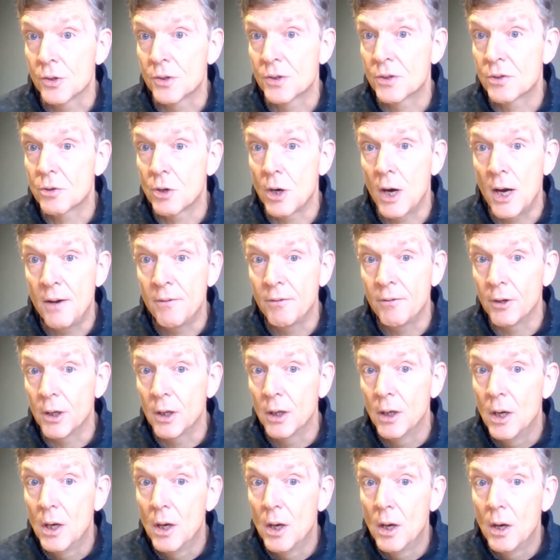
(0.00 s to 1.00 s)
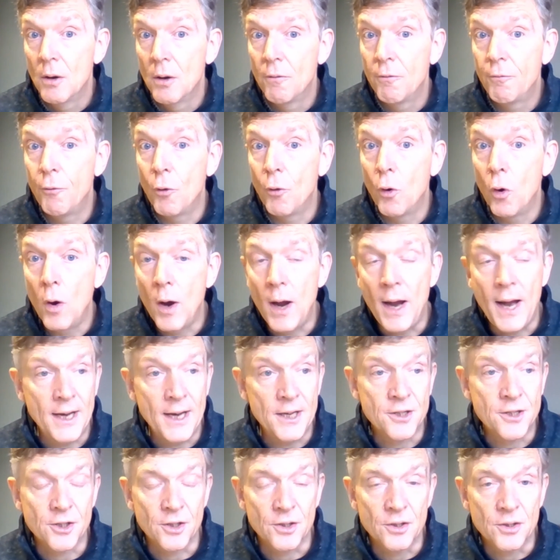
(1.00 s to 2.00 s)
cost driver
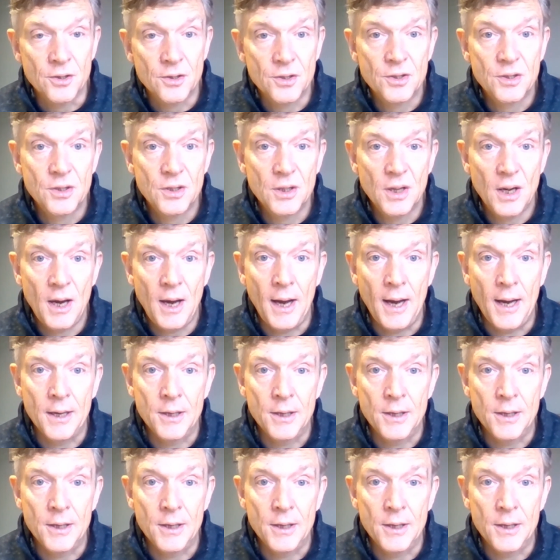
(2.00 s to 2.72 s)
for agents.